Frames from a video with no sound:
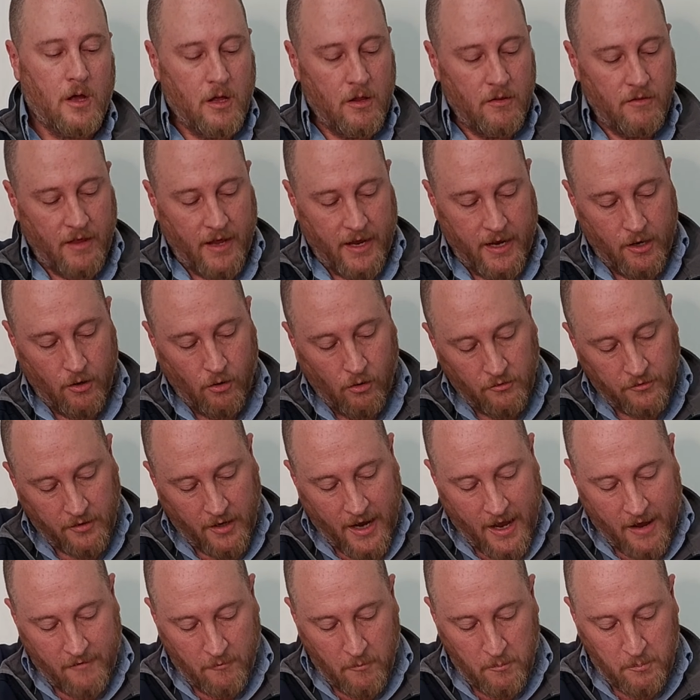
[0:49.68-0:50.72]
They also
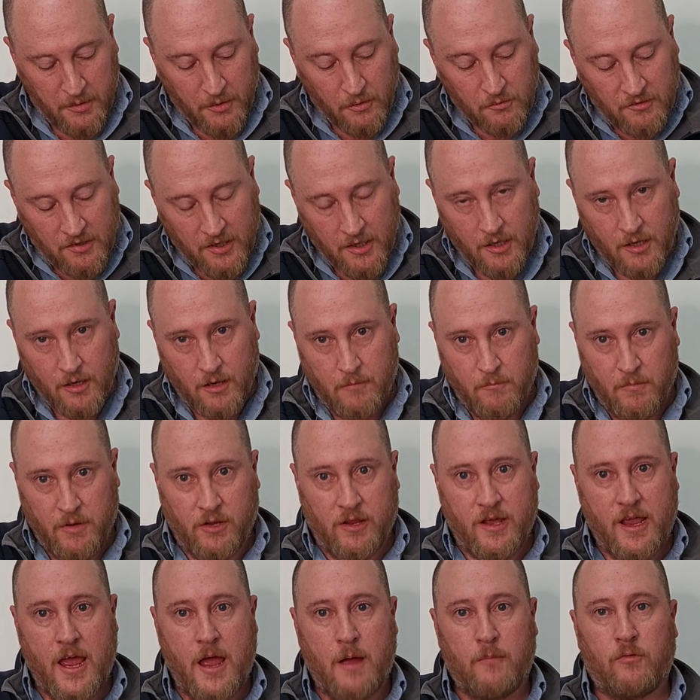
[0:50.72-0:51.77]
have a built-in
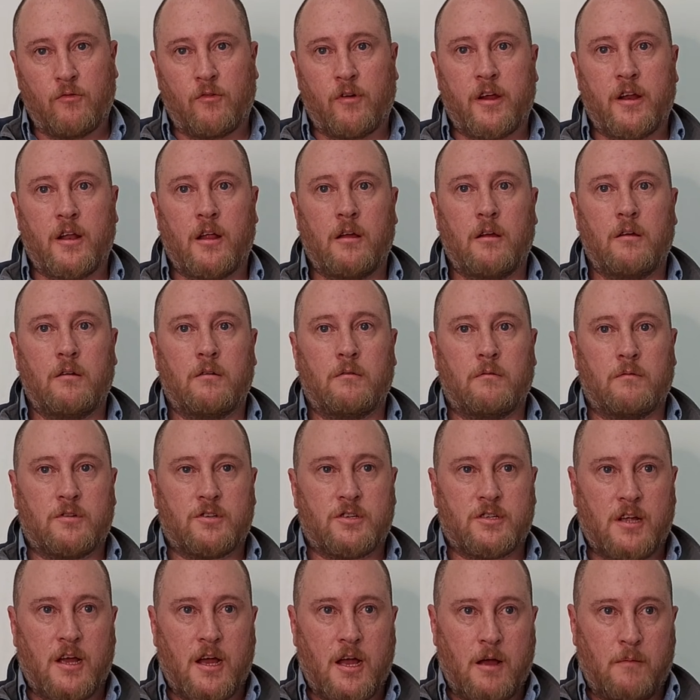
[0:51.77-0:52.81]
milliamp reader, which
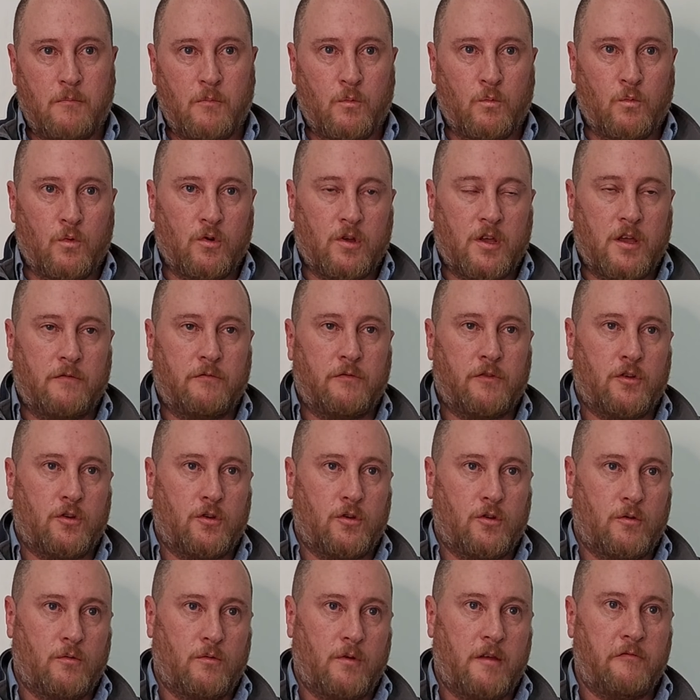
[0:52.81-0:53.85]
will give
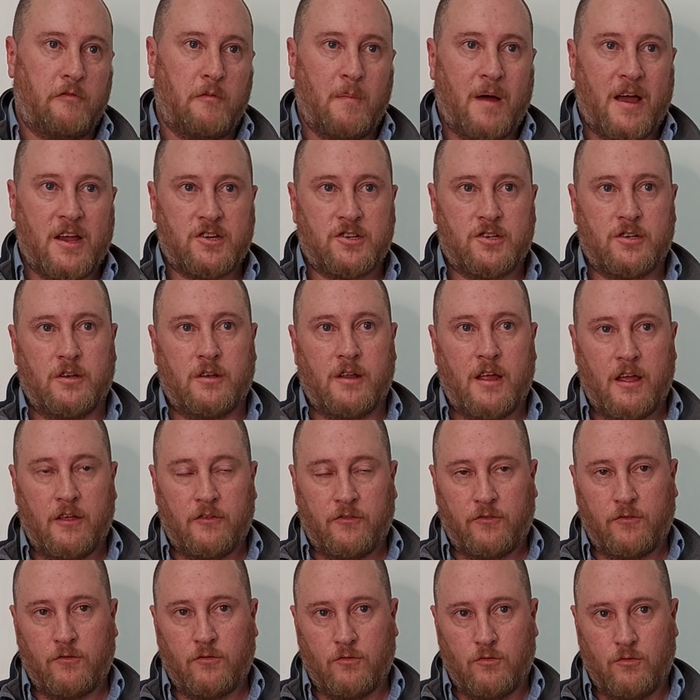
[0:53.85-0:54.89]
you information as
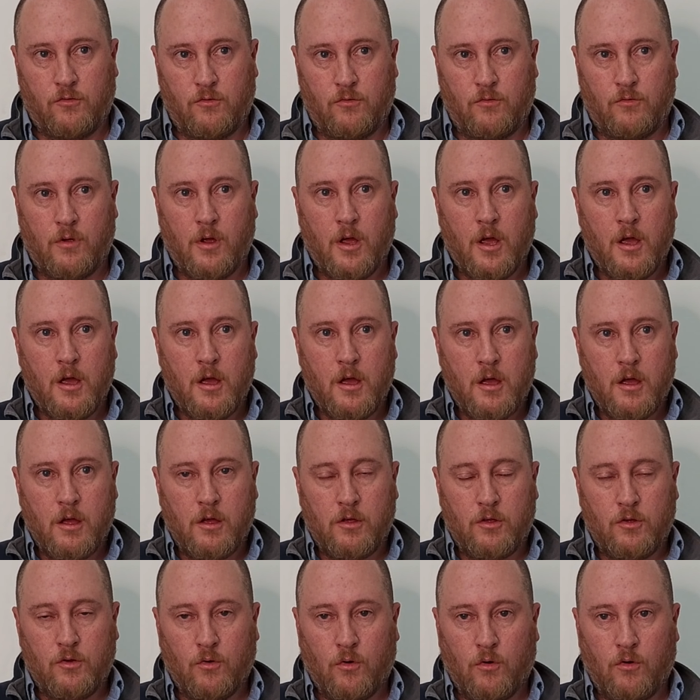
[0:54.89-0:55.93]
to
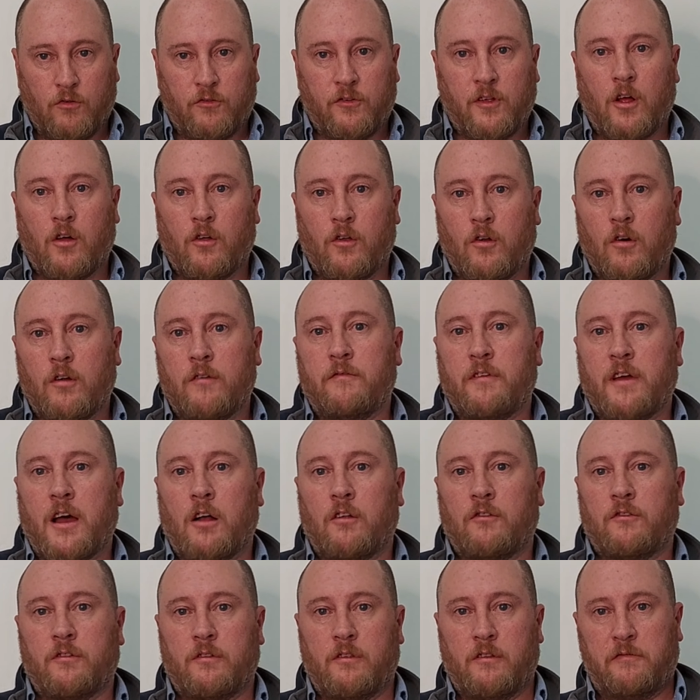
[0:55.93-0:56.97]
your solenoid
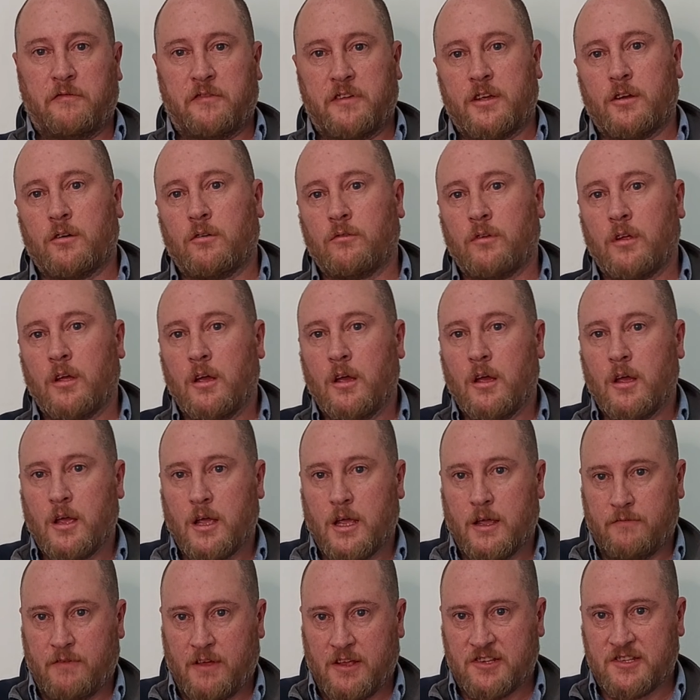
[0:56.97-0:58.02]
valves in the field.
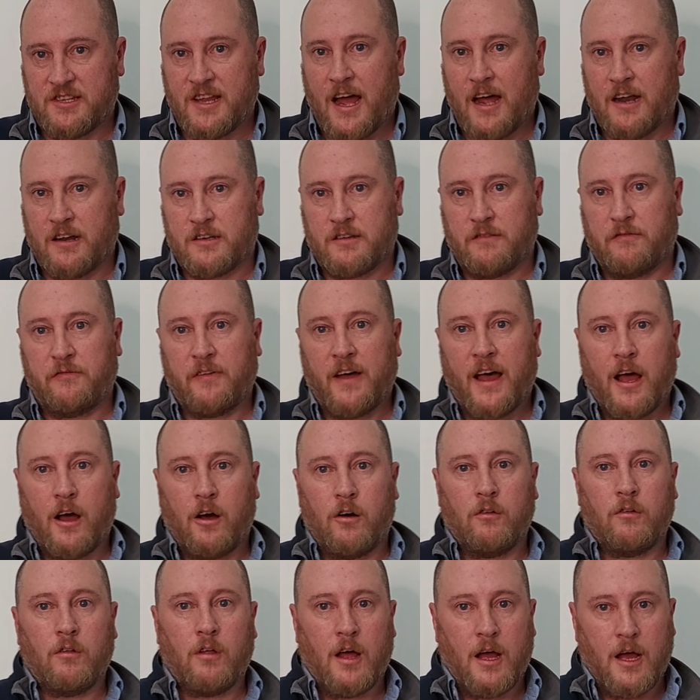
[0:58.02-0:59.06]
If they're starting to
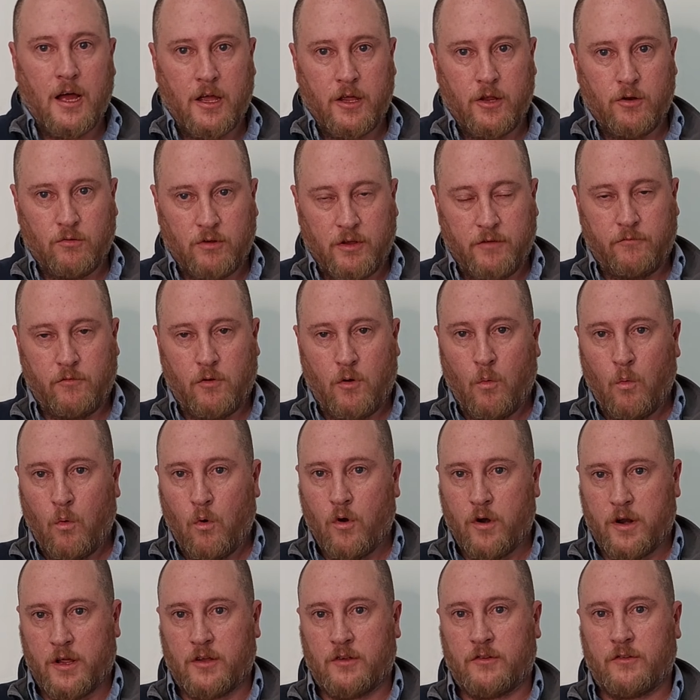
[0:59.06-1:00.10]
fail, it'll give you a
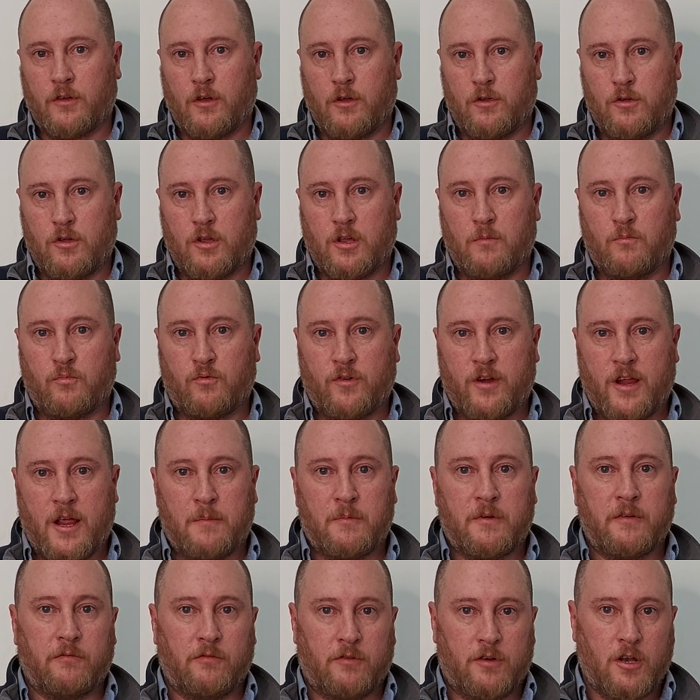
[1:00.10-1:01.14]
warning so you can
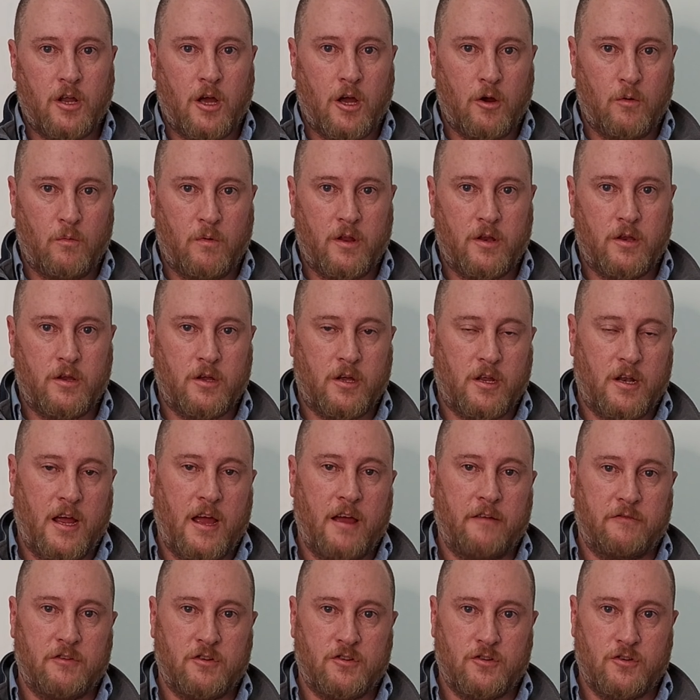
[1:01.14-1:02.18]
preemptively know when you're going to have
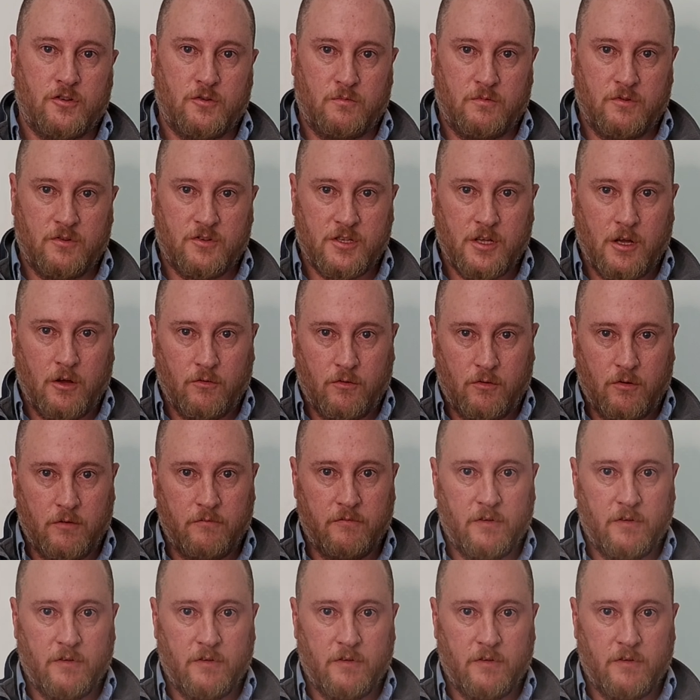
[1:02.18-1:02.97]
issues with solenoid